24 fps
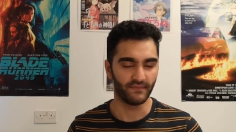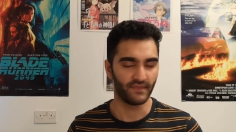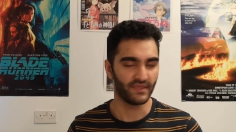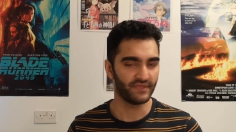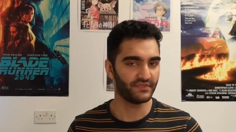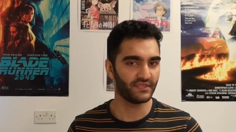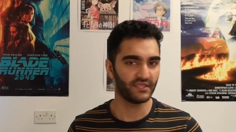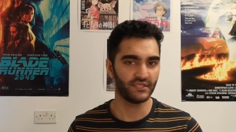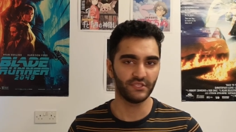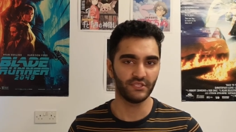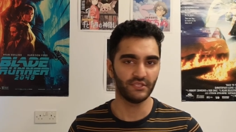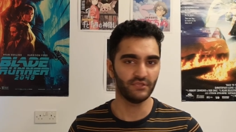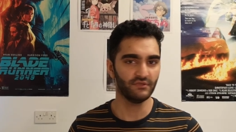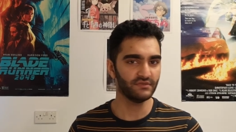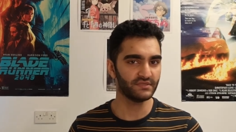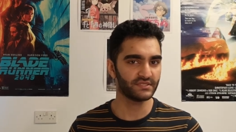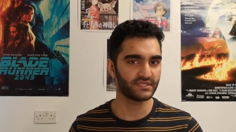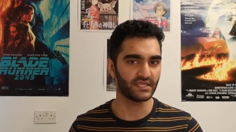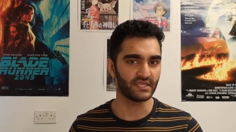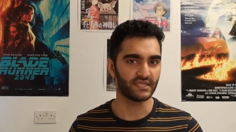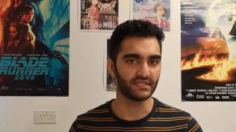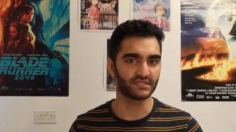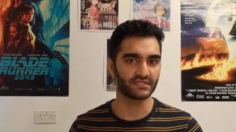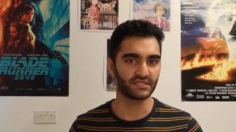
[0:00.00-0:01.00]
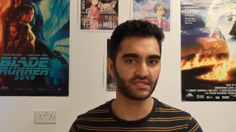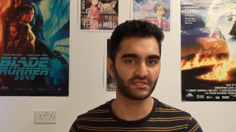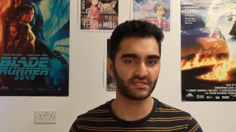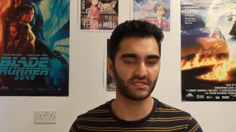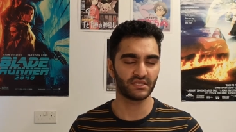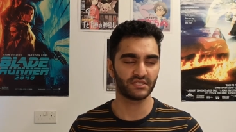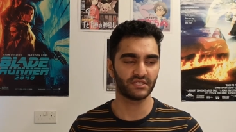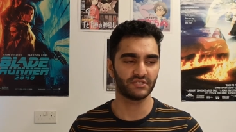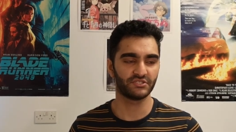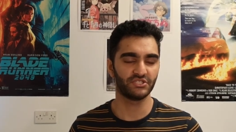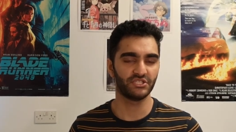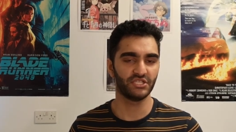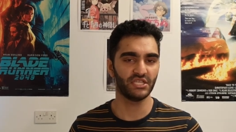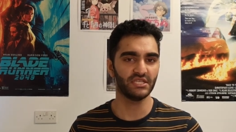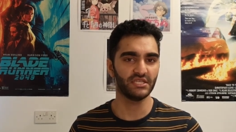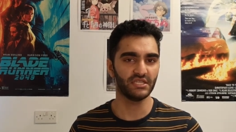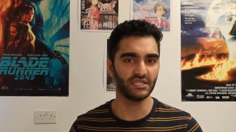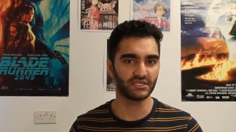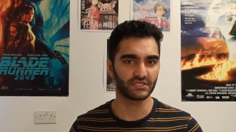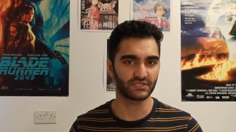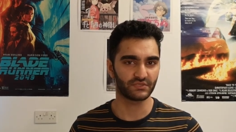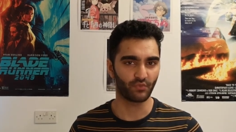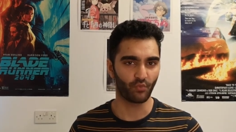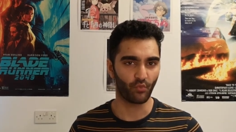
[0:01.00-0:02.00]
they use it in such, such a
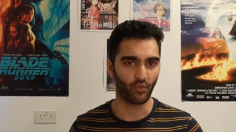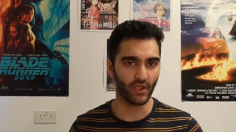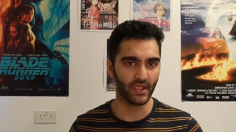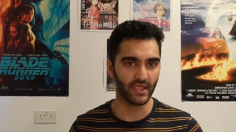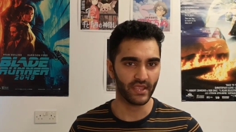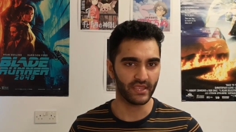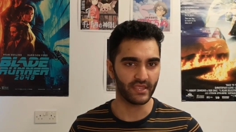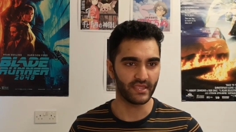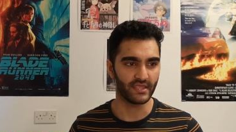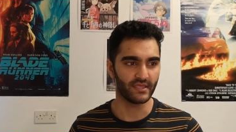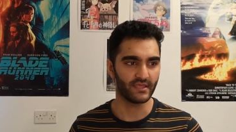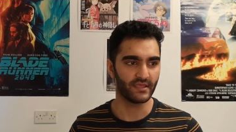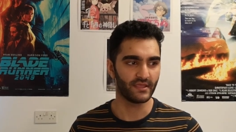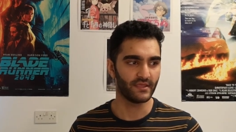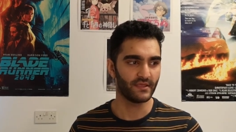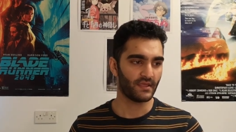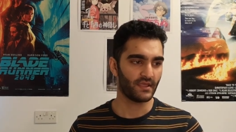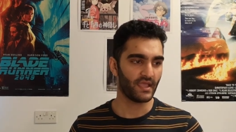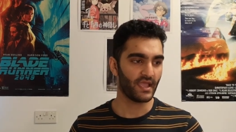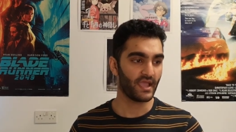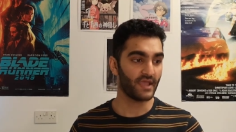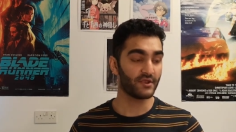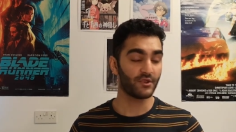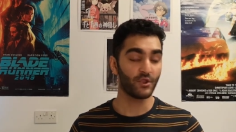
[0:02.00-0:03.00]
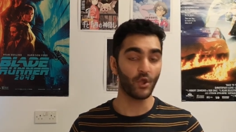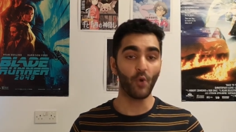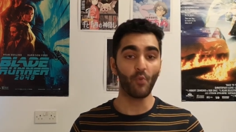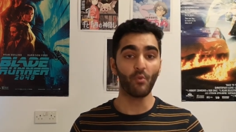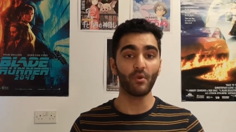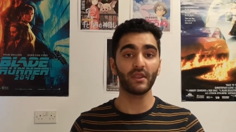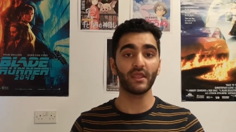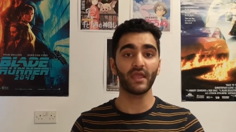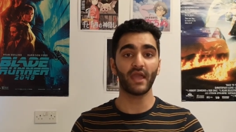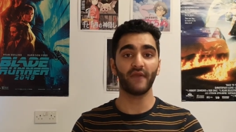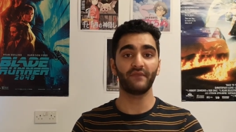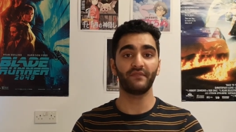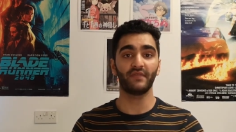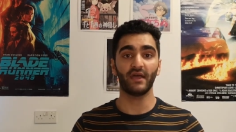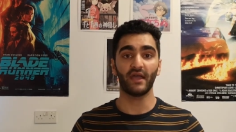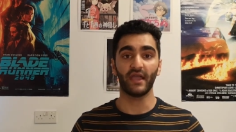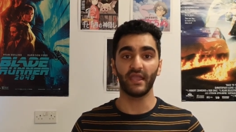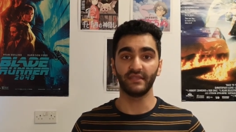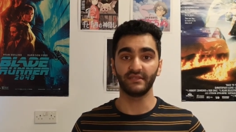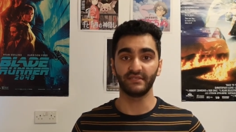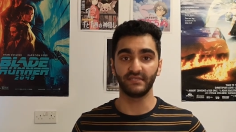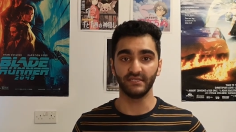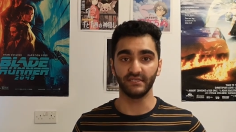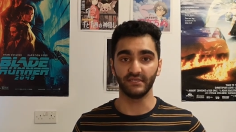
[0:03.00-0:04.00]
genius way, and nobody had that
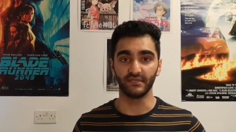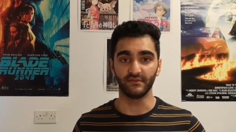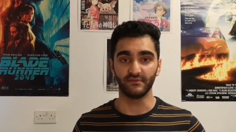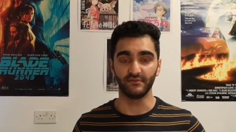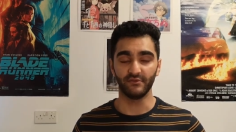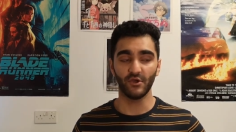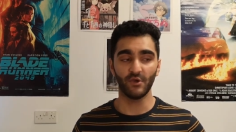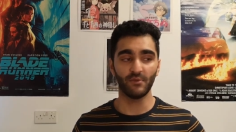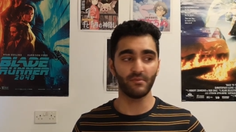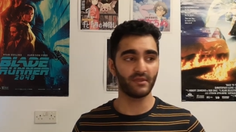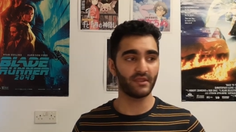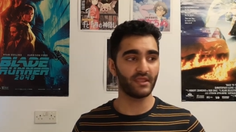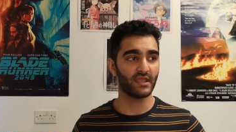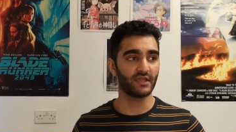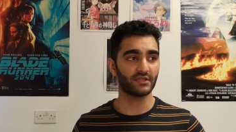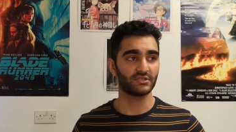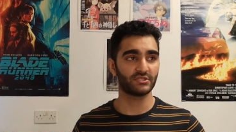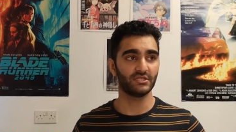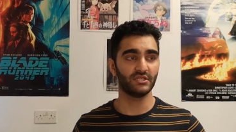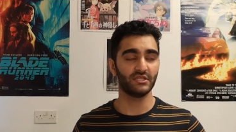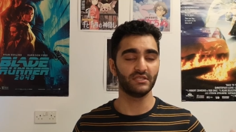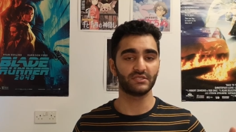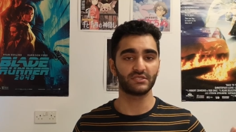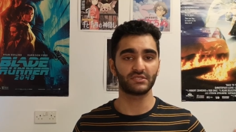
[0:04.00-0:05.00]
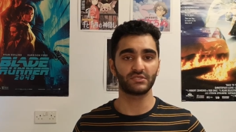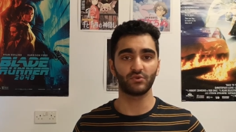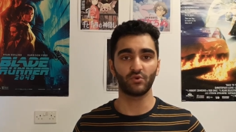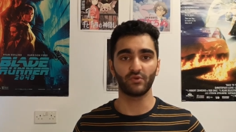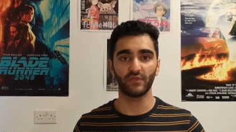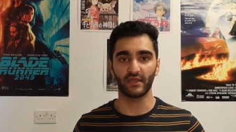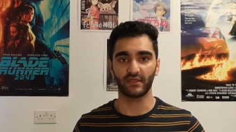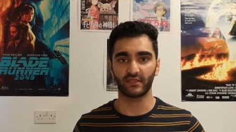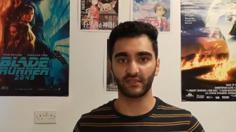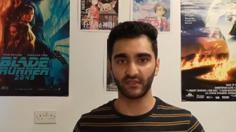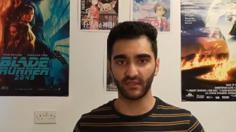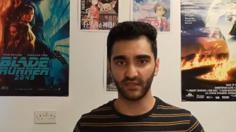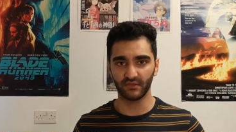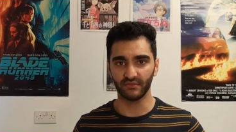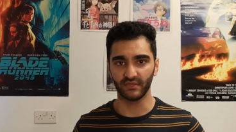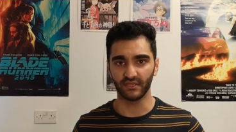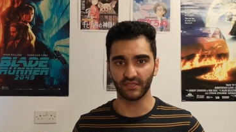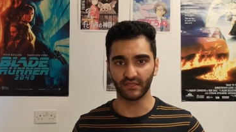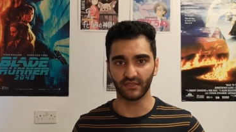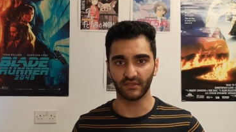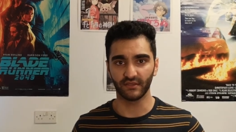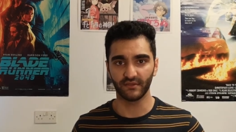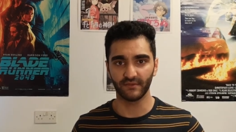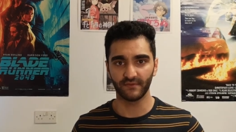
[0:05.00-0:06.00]
idea. Nobody actually saw that
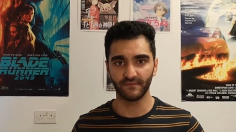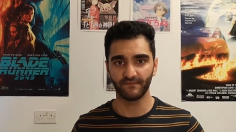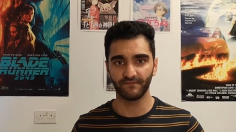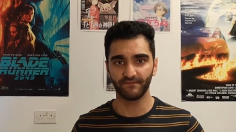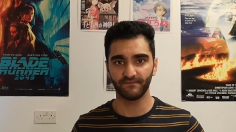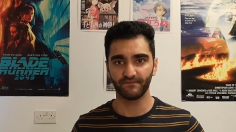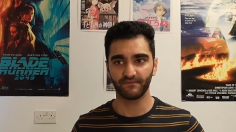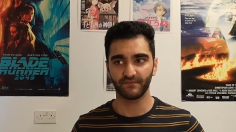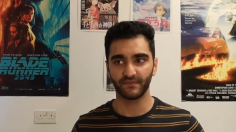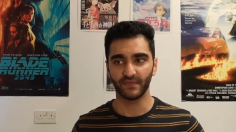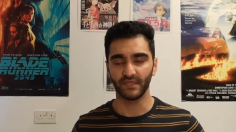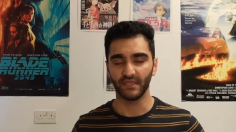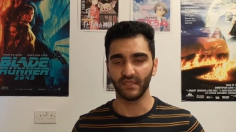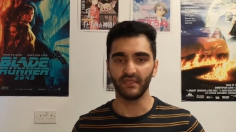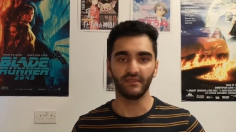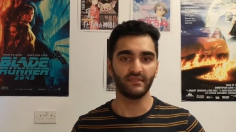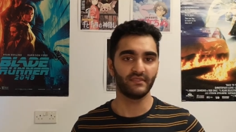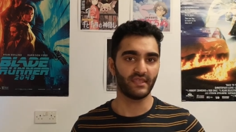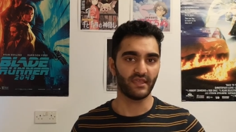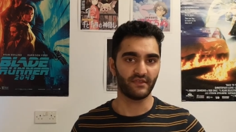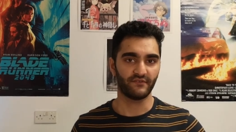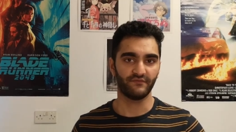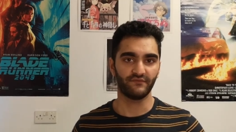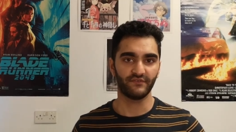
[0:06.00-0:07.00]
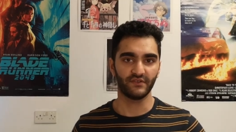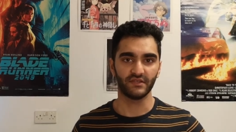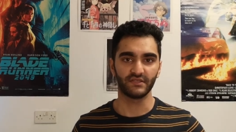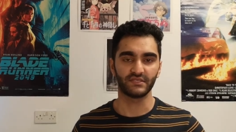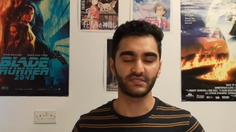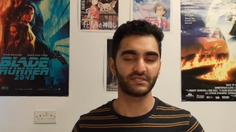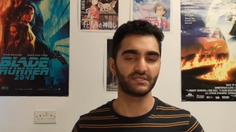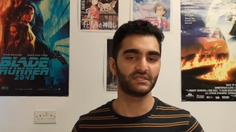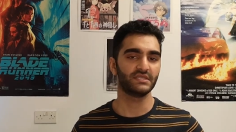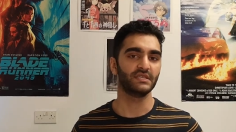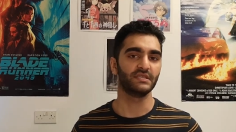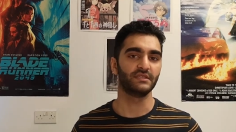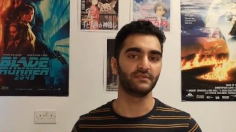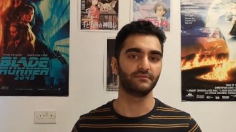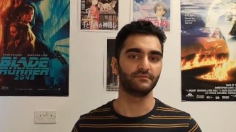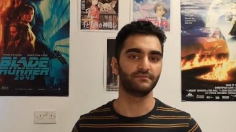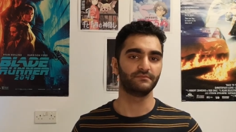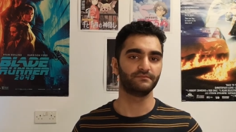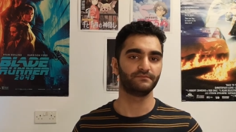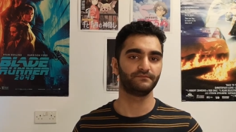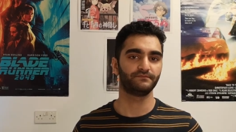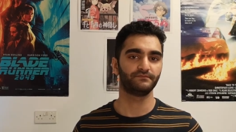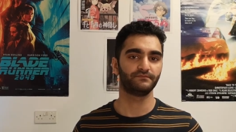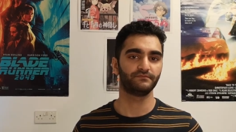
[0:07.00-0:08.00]
coming in that first scene.
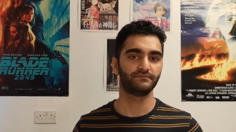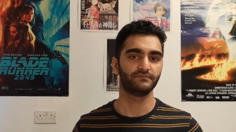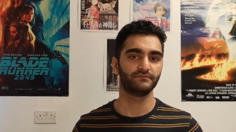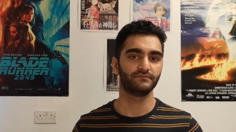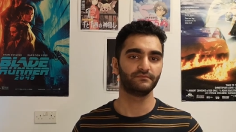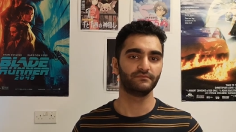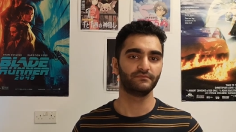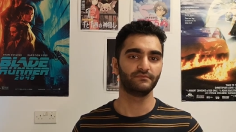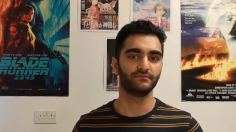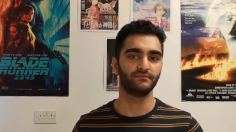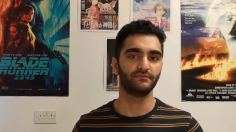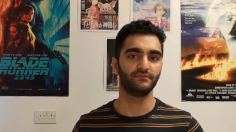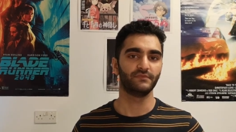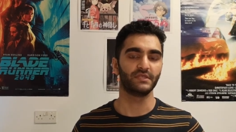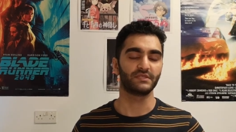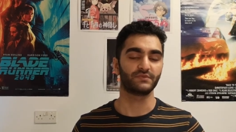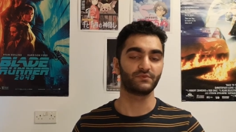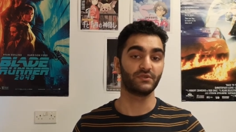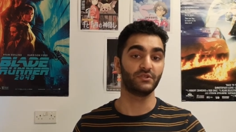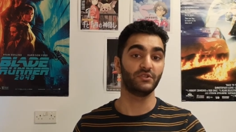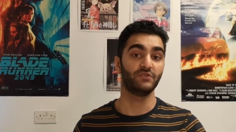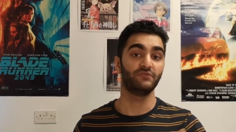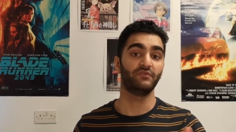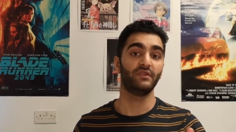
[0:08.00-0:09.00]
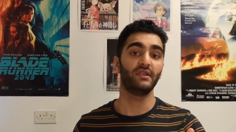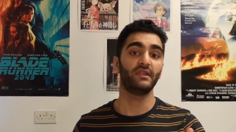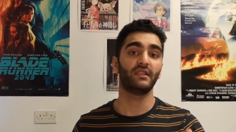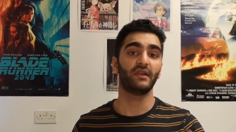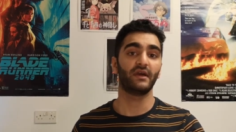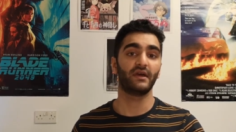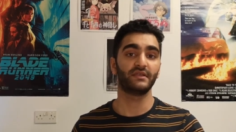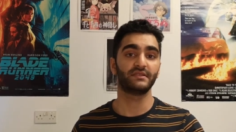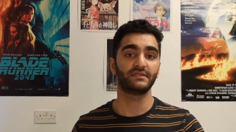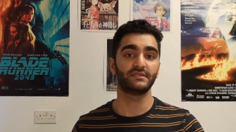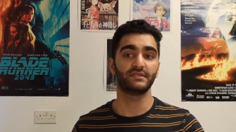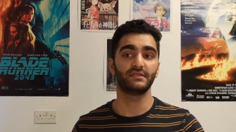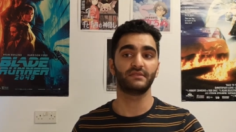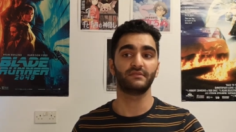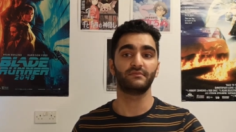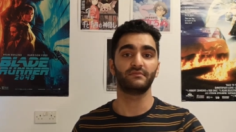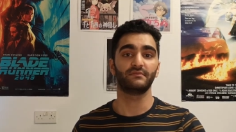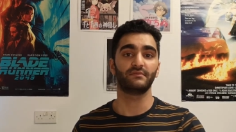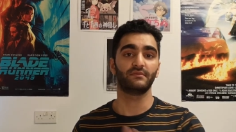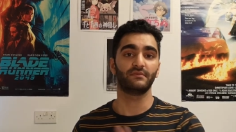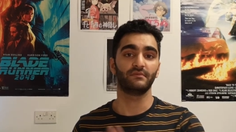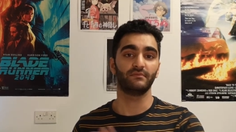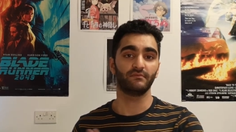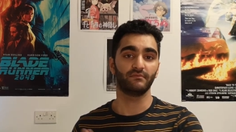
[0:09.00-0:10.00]
That's when you realize it
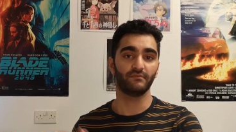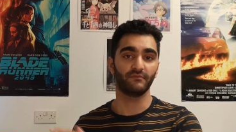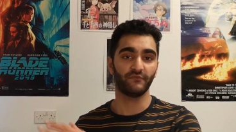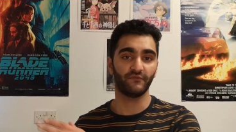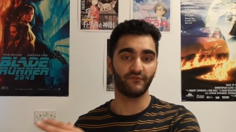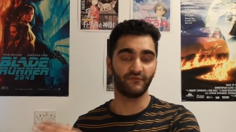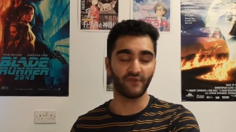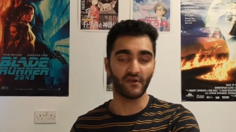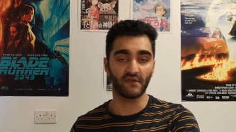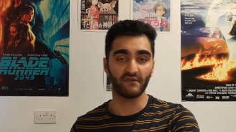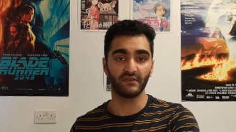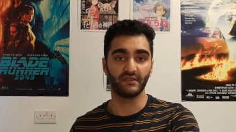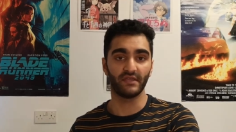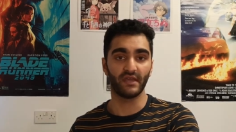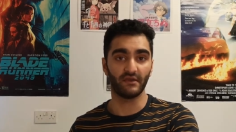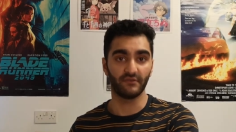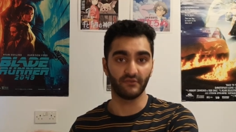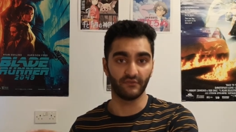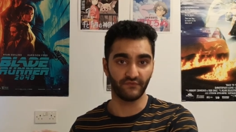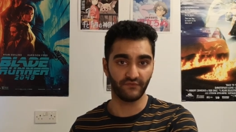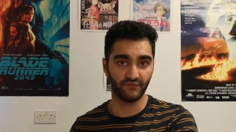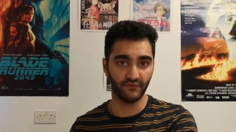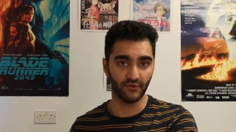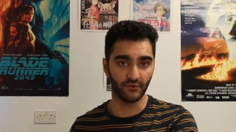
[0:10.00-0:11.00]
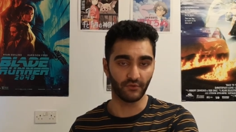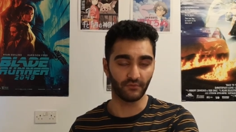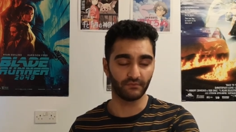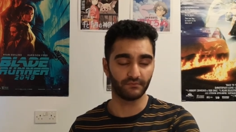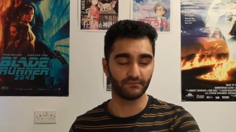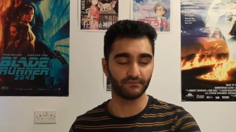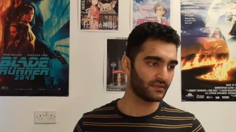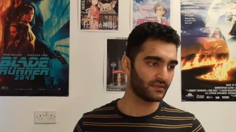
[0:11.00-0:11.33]
further down the film.